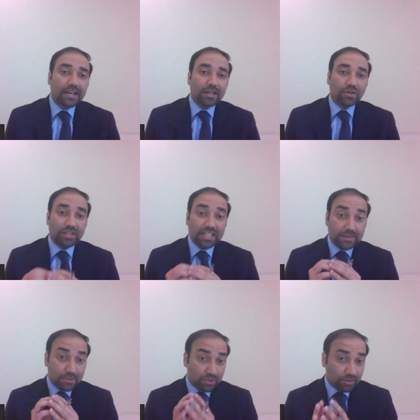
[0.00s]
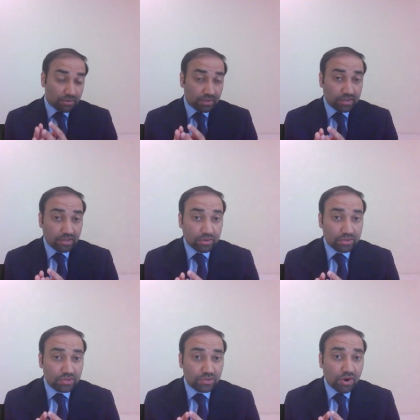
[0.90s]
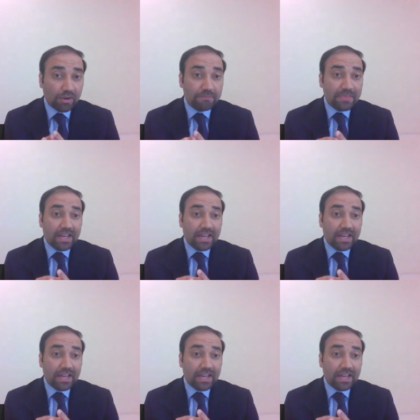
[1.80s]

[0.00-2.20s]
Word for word: Your team should uh, look strong.